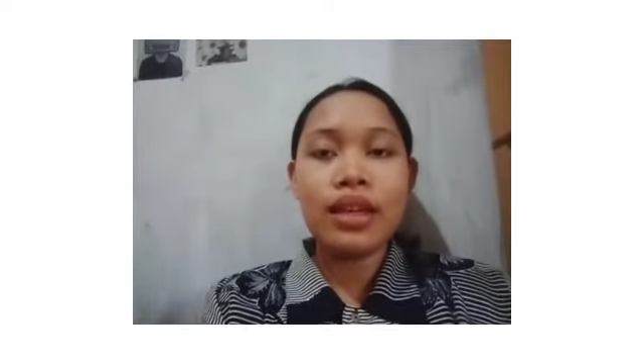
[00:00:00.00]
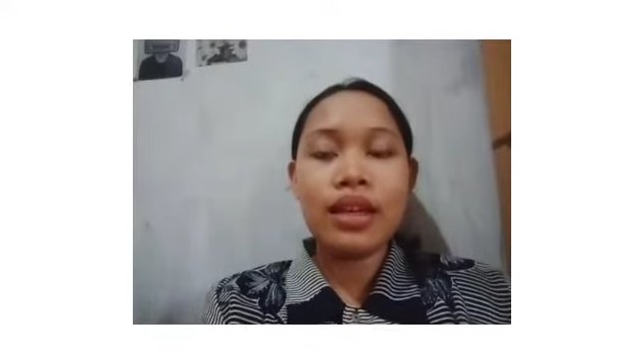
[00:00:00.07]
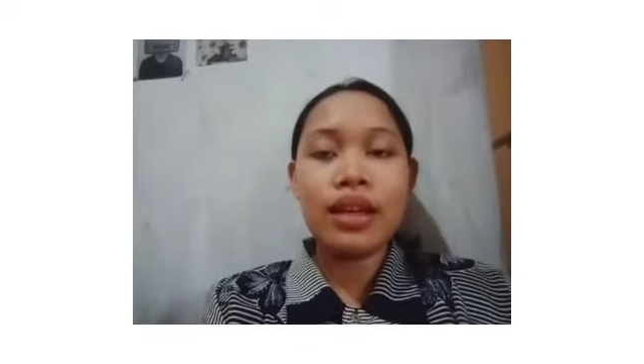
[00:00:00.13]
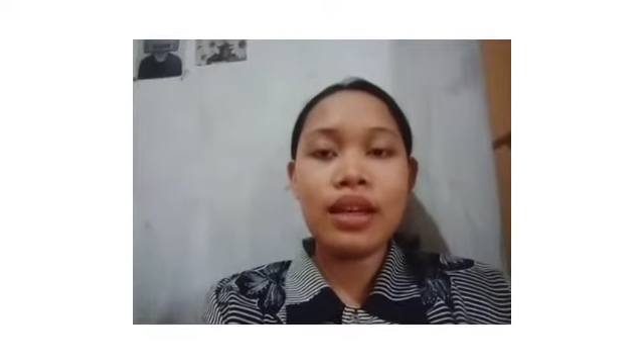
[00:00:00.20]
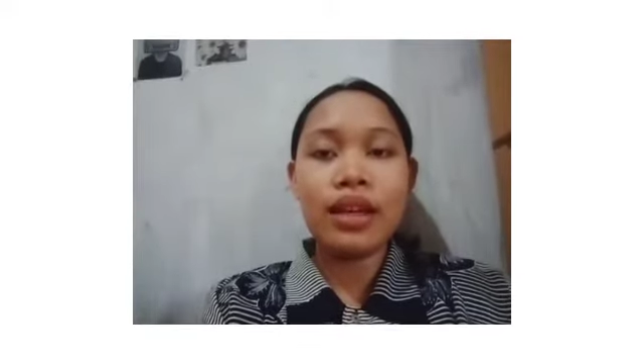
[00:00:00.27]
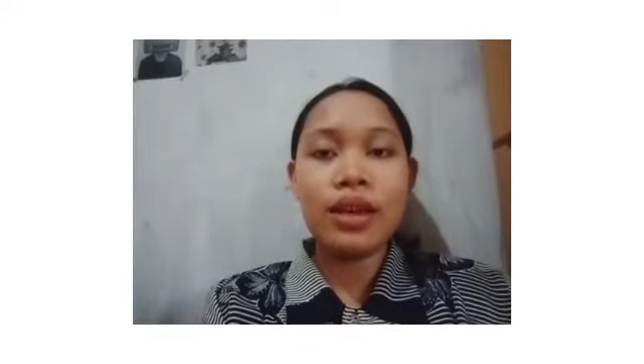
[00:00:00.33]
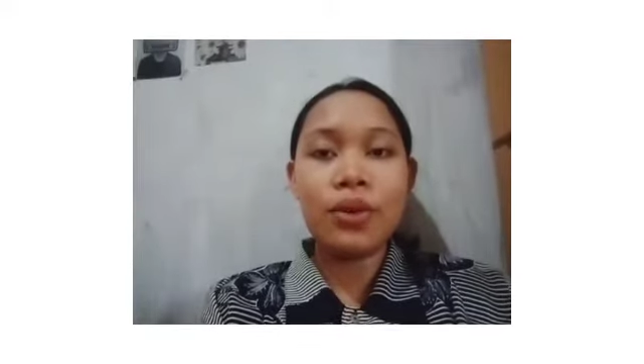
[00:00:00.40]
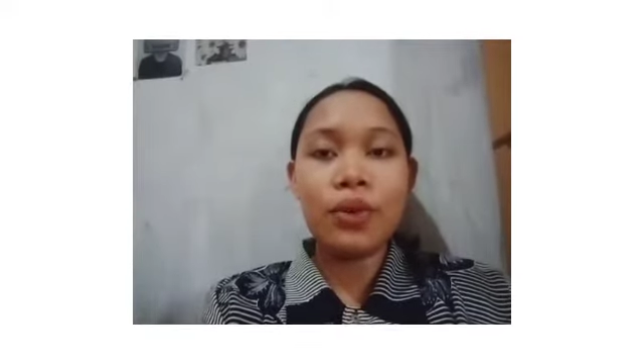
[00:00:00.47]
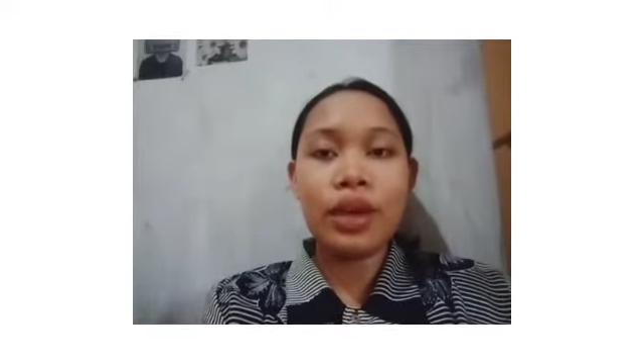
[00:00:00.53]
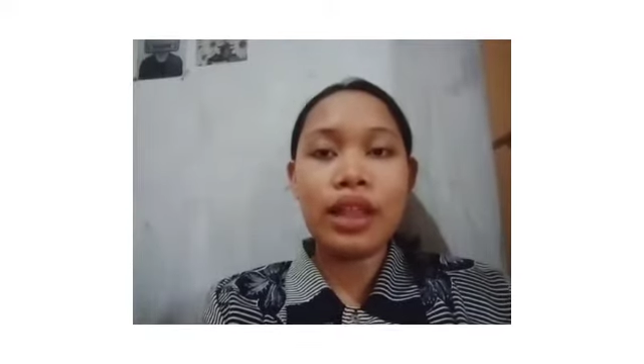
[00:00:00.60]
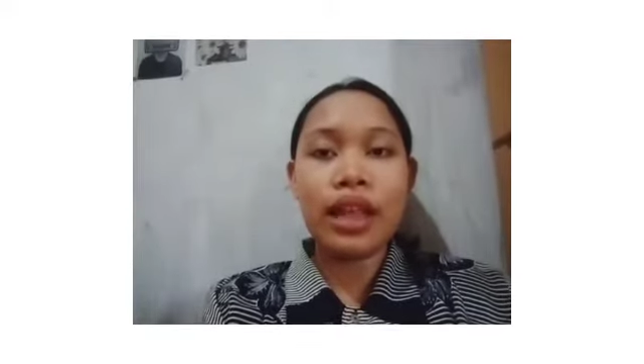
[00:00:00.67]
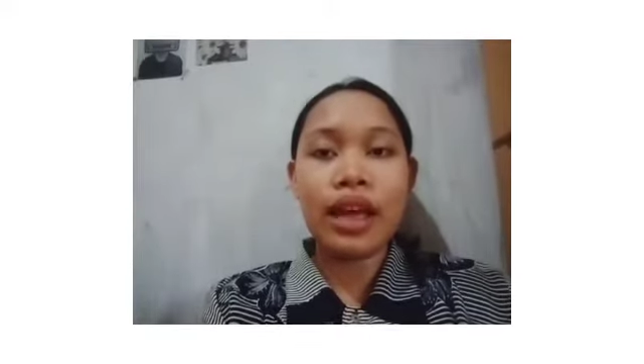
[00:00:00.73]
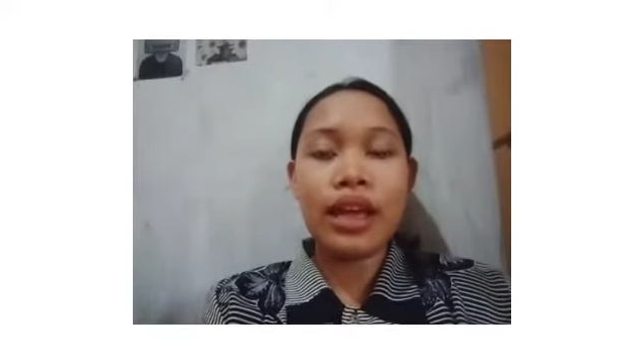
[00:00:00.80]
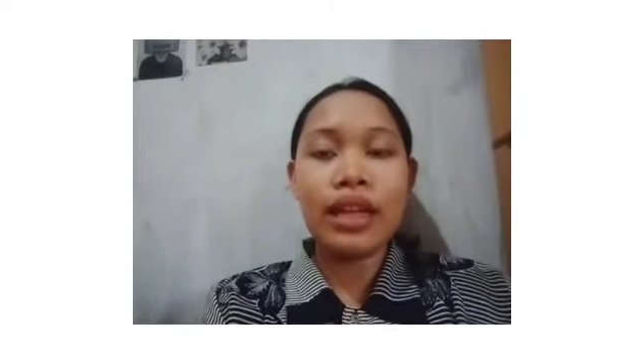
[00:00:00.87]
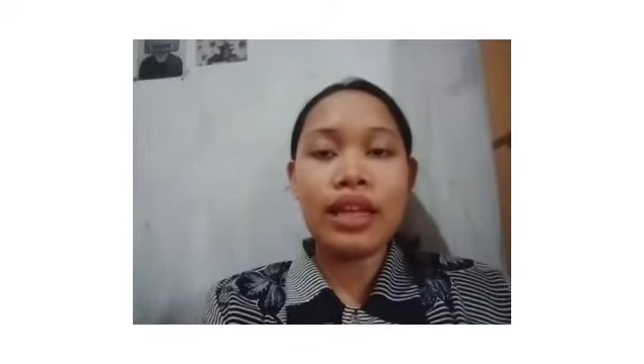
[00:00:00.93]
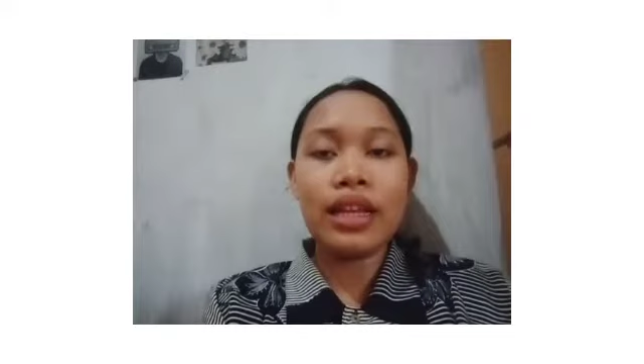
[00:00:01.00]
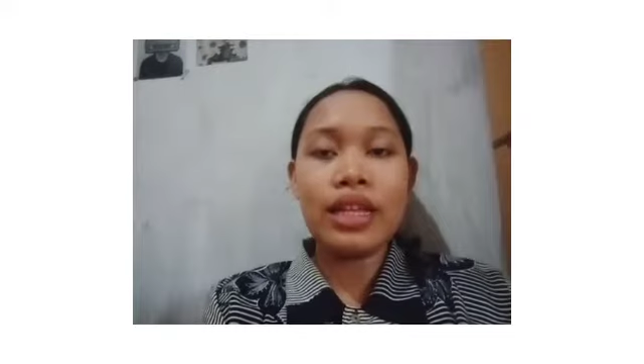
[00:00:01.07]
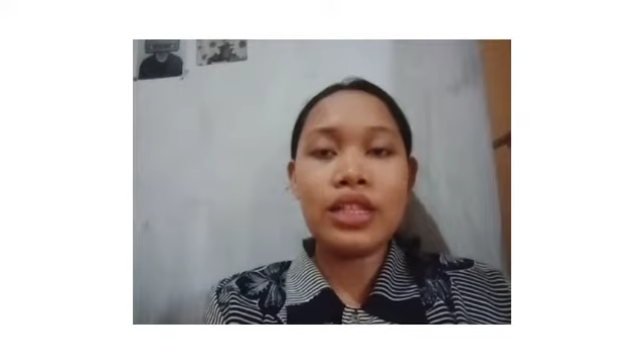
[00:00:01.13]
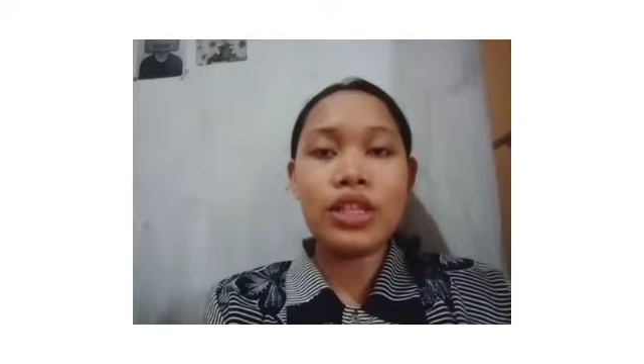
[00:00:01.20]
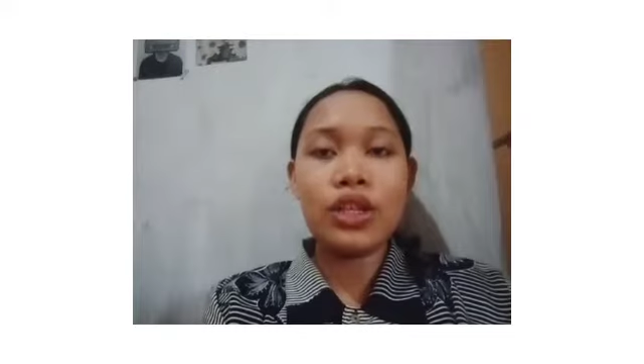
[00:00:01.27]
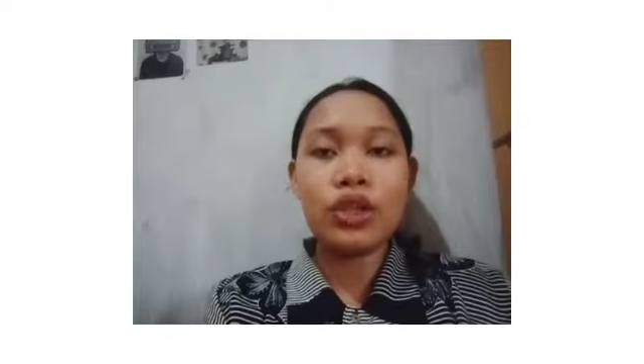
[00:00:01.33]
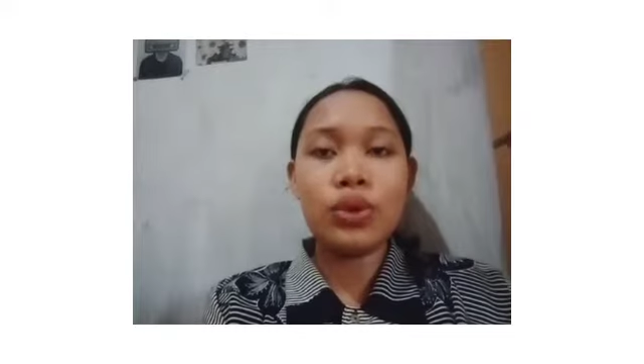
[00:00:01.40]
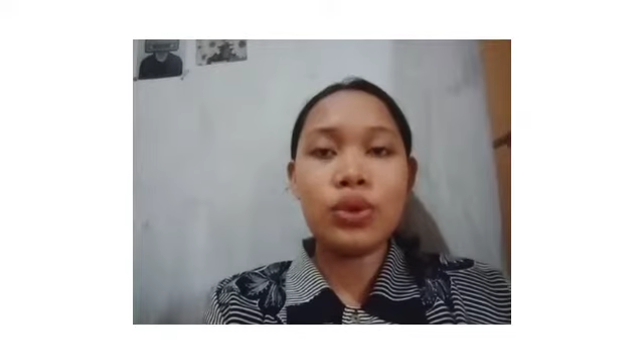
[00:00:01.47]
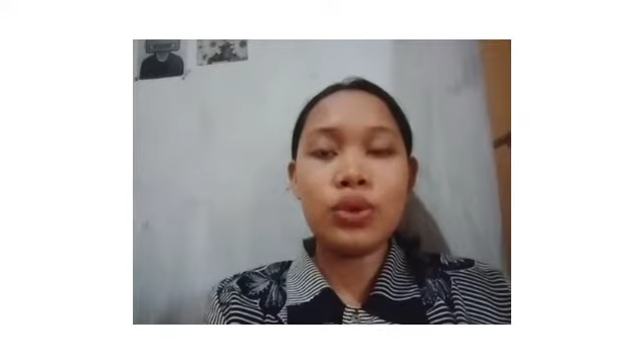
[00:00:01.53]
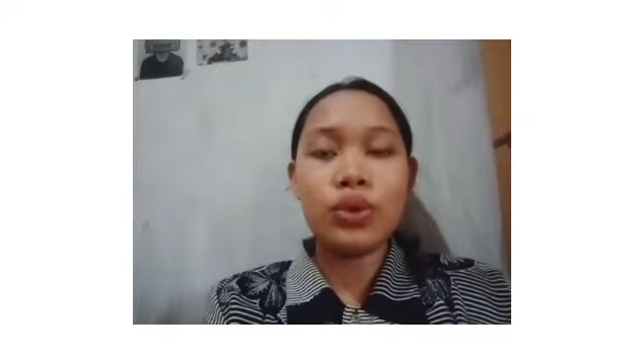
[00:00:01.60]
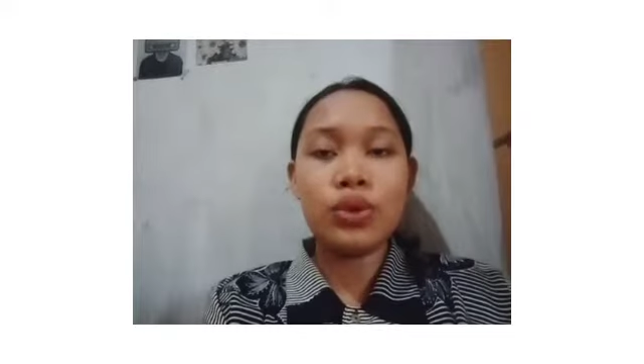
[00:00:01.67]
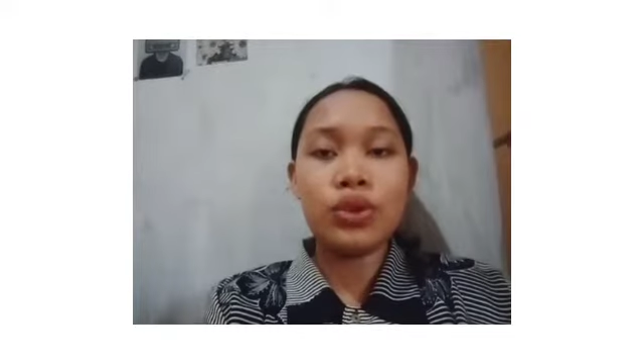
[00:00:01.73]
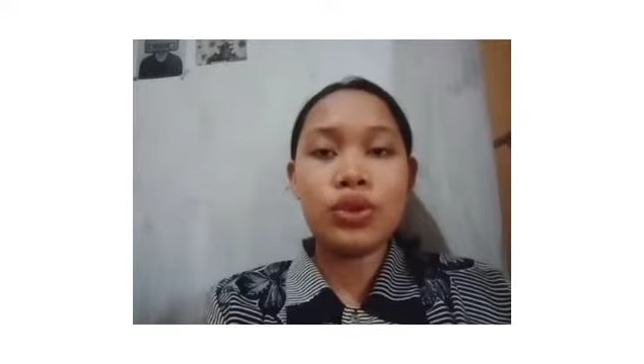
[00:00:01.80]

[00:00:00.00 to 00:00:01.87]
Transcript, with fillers: Uh, when I listen to